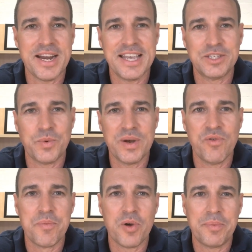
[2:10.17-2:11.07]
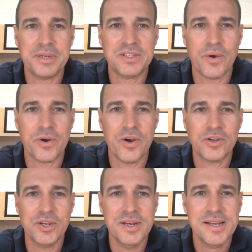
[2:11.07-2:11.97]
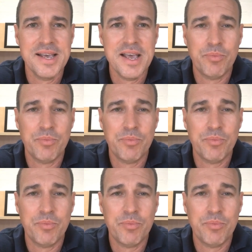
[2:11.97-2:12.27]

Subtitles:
rate against 24 properties sold at auction.